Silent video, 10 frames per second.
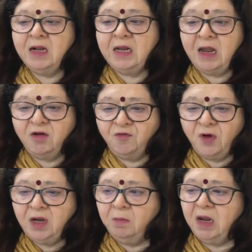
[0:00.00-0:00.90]

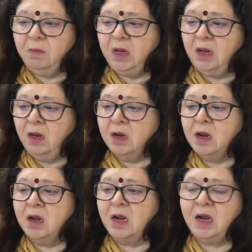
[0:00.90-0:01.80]
clarified by me,
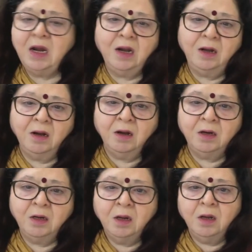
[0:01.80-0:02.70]
and
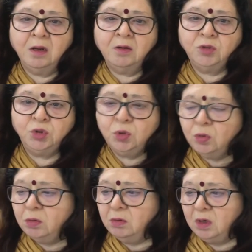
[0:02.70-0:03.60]

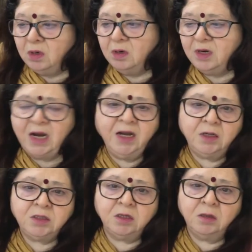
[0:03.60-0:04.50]
do
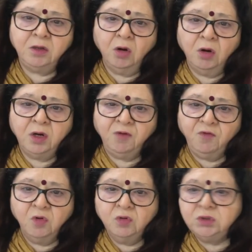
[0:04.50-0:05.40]
write your
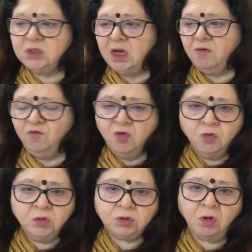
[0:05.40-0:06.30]
reviews and
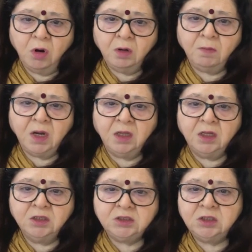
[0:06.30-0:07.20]
views on my
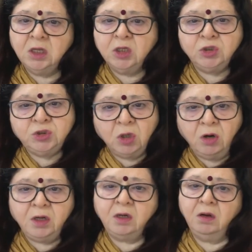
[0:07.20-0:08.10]
this
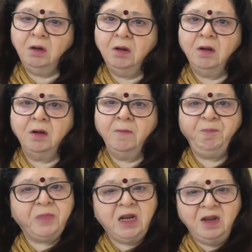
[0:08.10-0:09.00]
short
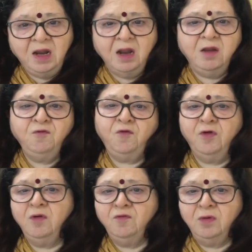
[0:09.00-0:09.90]
live
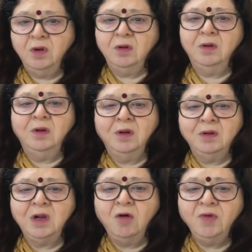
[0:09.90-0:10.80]

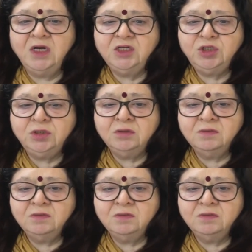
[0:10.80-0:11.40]
coverage.